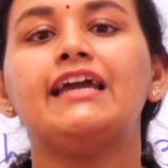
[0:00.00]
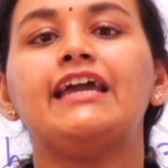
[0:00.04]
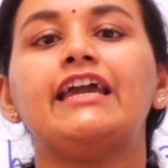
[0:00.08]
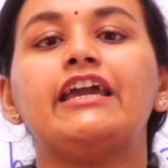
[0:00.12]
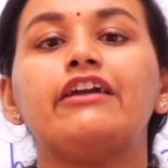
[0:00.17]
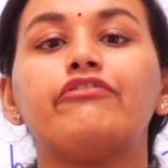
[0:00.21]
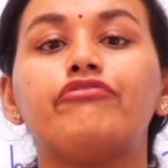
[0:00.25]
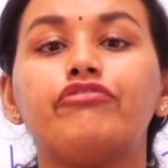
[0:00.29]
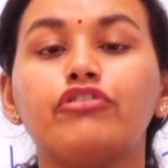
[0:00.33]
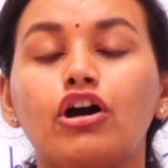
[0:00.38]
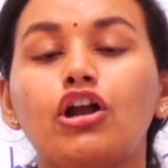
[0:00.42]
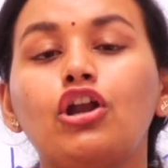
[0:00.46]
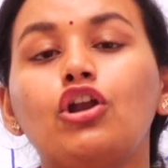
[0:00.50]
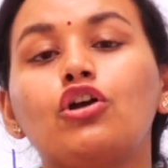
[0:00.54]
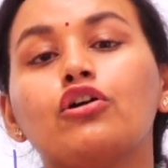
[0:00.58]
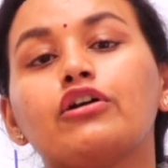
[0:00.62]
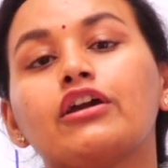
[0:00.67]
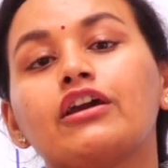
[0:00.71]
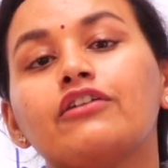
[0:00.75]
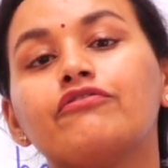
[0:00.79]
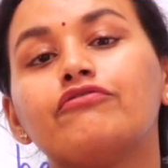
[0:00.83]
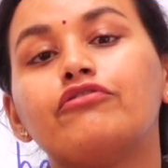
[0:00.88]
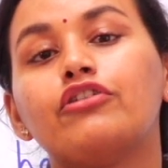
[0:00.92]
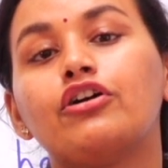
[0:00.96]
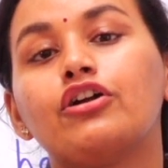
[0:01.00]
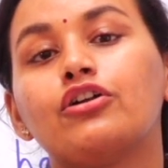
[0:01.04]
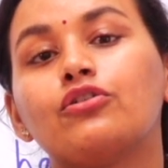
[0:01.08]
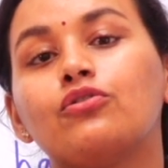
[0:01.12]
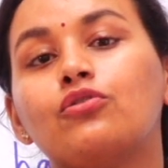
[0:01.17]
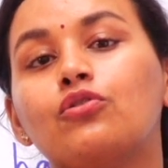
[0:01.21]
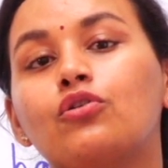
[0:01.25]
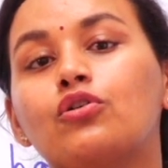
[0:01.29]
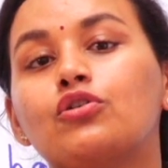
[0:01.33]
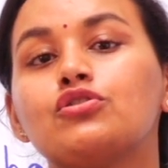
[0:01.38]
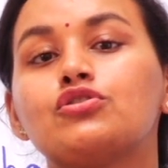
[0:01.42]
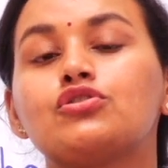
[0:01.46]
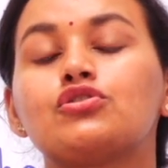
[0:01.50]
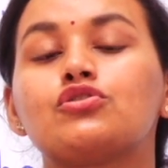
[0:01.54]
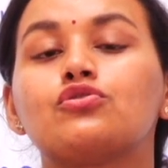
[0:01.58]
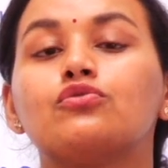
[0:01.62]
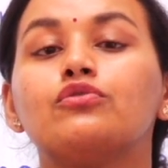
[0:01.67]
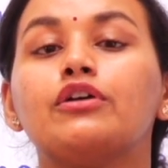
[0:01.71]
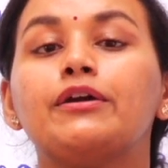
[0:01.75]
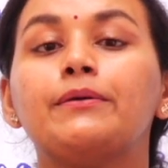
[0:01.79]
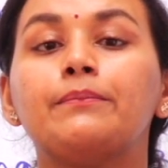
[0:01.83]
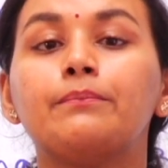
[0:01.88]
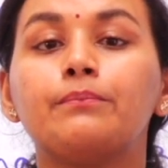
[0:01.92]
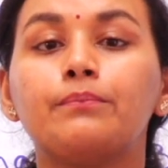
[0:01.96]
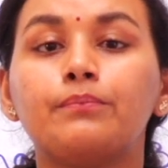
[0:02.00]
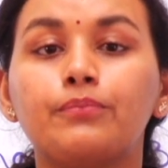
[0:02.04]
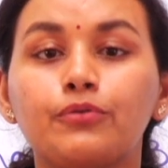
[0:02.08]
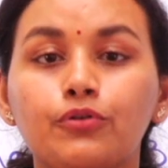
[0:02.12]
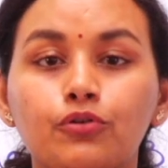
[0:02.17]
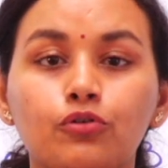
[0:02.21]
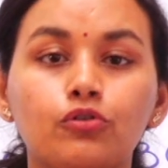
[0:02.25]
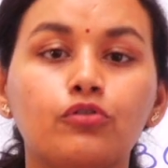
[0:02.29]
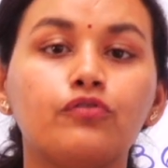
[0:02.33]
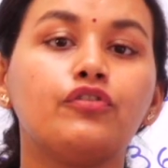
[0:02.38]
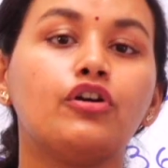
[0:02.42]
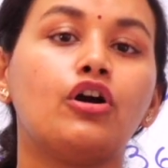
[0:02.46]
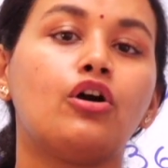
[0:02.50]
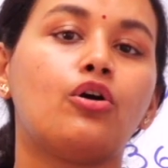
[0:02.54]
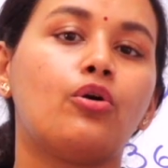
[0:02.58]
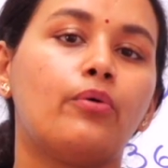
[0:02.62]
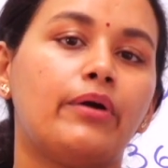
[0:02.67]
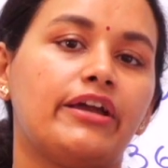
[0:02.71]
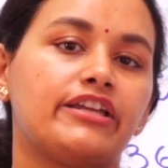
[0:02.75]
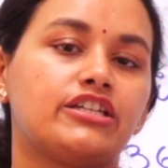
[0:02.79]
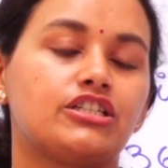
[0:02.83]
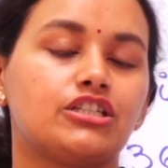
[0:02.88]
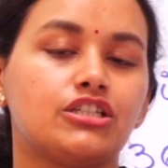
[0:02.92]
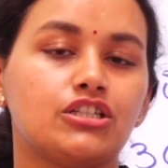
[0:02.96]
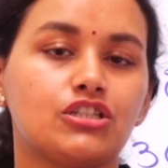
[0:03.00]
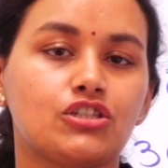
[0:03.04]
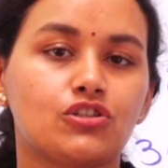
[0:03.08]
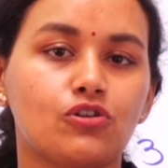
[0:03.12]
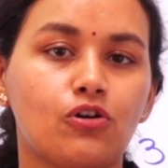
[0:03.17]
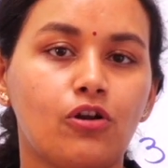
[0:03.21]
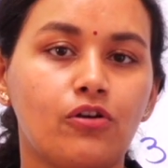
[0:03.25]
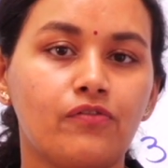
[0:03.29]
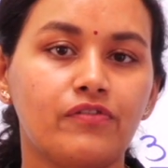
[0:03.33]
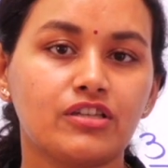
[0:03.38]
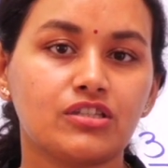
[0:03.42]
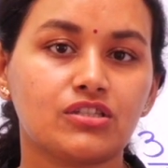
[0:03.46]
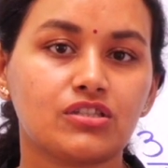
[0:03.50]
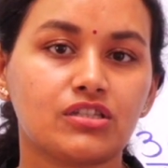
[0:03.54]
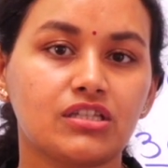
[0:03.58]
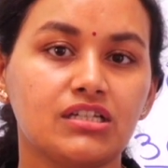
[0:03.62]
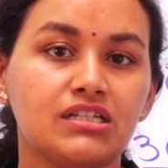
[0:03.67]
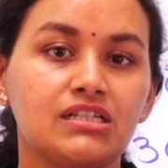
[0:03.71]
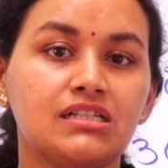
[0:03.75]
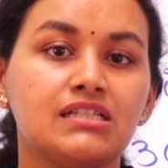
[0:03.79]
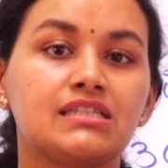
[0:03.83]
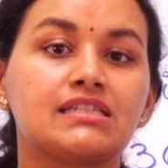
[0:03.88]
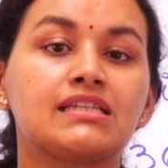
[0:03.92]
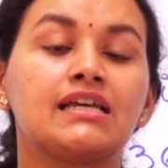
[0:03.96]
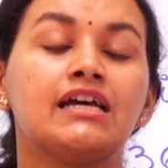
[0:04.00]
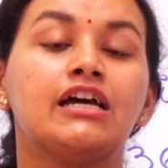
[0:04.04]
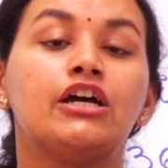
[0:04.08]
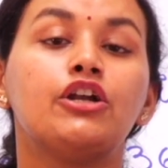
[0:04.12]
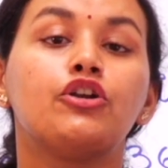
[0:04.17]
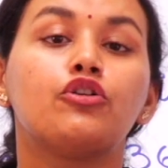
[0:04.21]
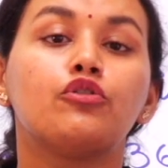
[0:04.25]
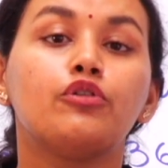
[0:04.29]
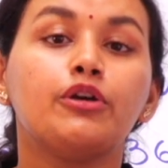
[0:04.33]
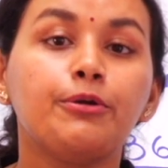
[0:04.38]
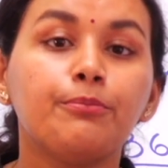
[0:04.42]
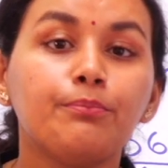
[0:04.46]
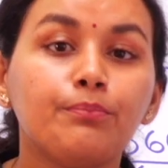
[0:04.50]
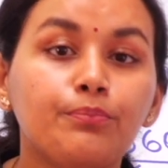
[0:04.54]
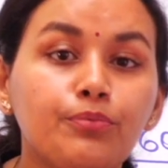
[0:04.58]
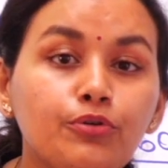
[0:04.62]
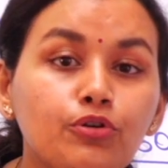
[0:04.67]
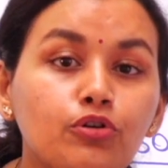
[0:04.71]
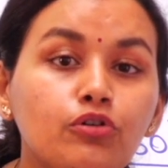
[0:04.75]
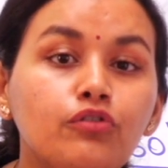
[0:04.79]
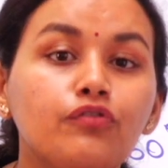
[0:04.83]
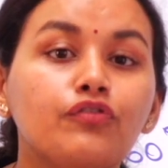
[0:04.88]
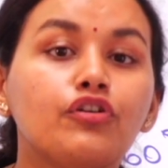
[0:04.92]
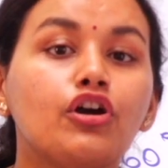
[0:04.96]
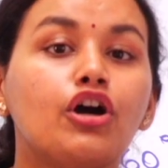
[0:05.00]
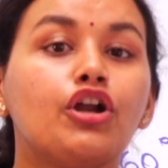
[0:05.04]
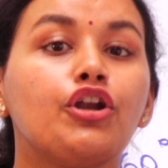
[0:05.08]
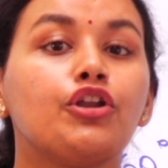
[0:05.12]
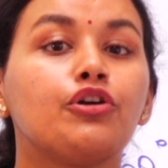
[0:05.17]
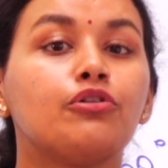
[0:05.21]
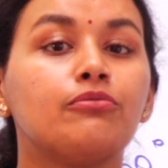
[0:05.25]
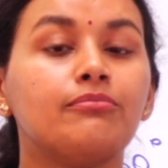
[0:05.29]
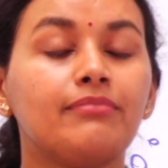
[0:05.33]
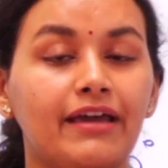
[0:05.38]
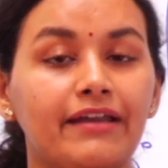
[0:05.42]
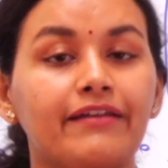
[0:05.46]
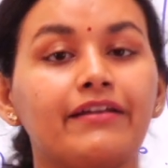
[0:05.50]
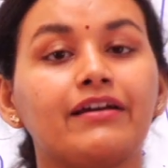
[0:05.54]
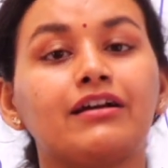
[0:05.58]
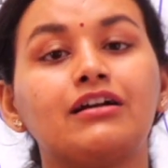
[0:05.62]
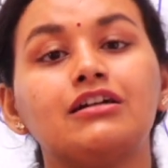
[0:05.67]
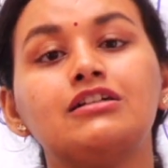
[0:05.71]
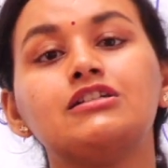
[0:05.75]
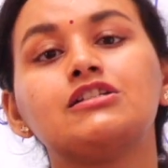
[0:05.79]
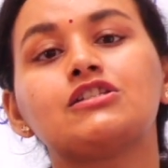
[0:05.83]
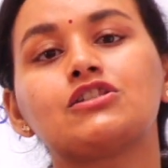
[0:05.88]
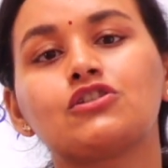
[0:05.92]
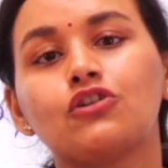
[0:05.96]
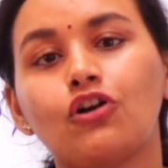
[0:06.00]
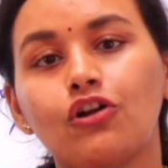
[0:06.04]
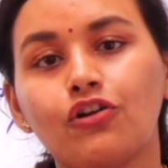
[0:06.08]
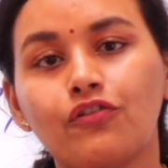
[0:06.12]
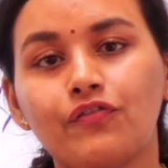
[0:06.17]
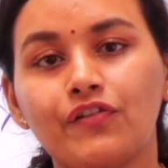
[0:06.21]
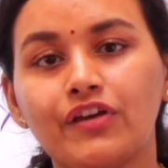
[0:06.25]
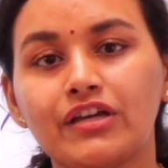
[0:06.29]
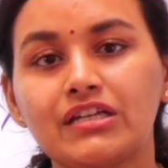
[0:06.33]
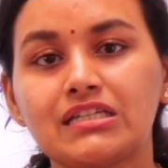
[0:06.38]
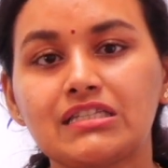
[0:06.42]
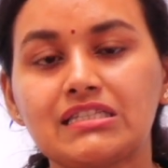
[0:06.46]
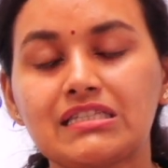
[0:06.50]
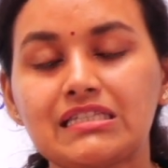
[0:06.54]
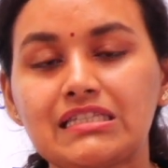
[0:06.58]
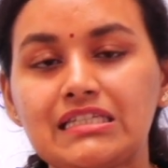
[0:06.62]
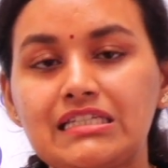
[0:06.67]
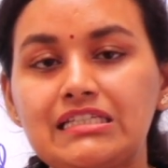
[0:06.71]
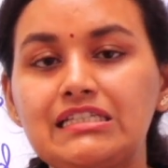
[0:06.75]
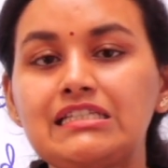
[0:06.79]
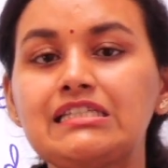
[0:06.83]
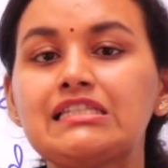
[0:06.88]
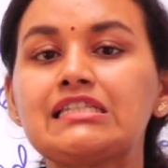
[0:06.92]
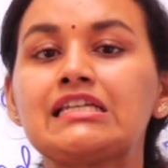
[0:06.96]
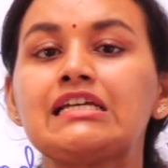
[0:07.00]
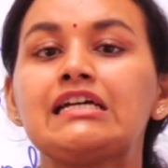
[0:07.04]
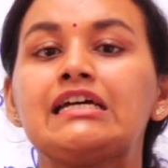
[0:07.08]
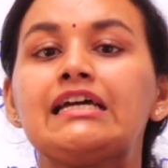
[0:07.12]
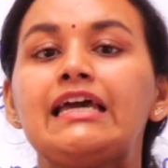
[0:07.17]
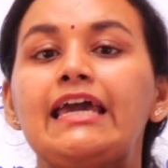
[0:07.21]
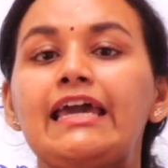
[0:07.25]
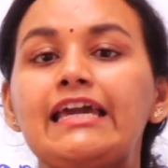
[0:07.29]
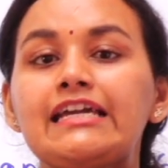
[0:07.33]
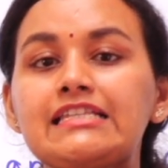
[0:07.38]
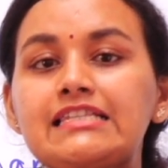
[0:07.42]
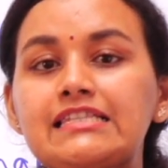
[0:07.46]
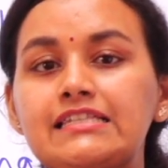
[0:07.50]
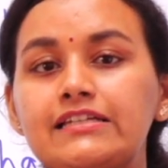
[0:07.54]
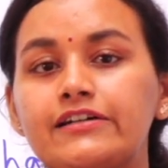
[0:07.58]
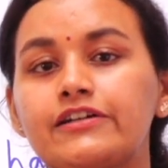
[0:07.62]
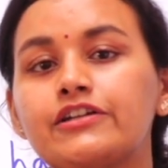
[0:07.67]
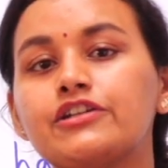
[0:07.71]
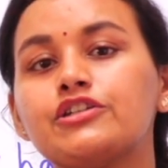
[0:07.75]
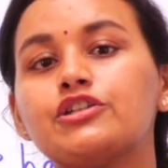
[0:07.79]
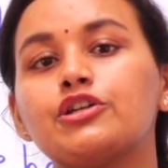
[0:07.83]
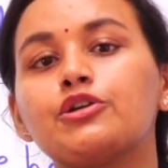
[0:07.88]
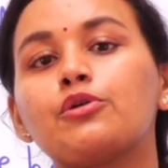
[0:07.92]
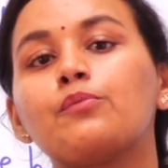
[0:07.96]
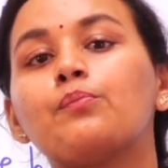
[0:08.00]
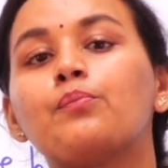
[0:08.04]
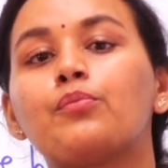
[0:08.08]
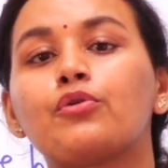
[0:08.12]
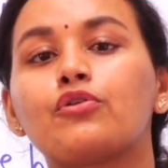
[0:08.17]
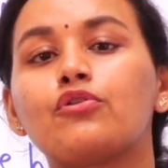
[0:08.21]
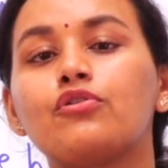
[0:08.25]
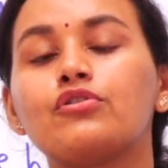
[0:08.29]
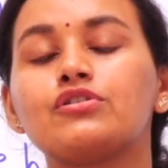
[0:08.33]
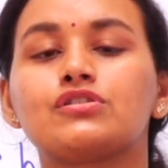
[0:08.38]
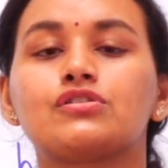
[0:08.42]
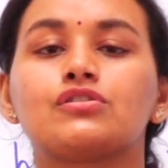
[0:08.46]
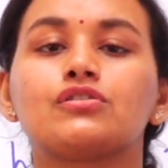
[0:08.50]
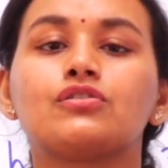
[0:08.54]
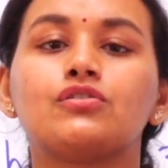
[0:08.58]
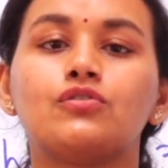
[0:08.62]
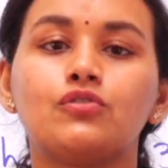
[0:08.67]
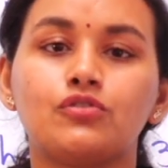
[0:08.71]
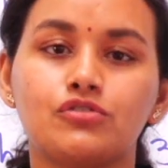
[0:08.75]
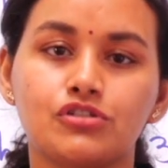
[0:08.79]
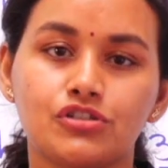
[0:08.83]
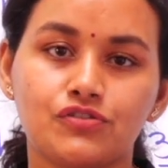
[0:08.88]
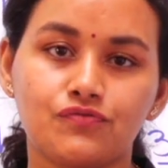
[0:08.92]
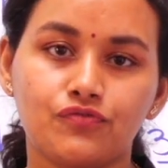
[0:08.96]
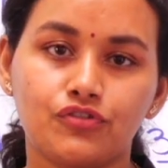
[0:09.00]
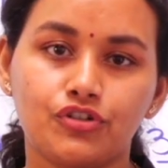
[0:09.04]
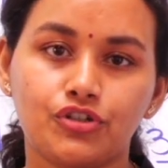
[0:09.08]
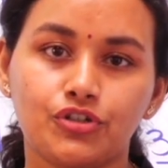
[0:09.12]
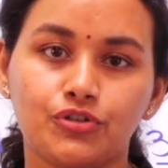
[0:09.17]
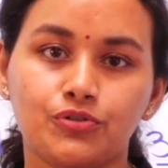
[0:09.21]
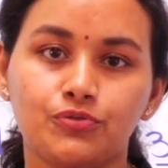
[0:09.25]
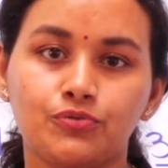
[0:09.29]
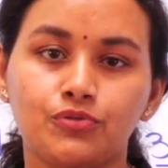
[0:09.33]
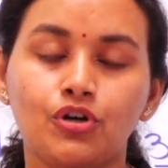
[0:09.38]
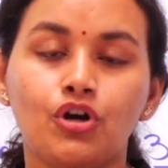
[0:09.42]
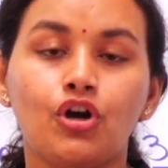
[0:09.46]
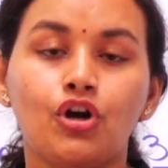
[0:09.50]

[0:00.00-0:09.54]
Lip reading: If you are looking for a course to improve your question solving skills, to improve your numerical solving skills, Exergic Pro is the course for you.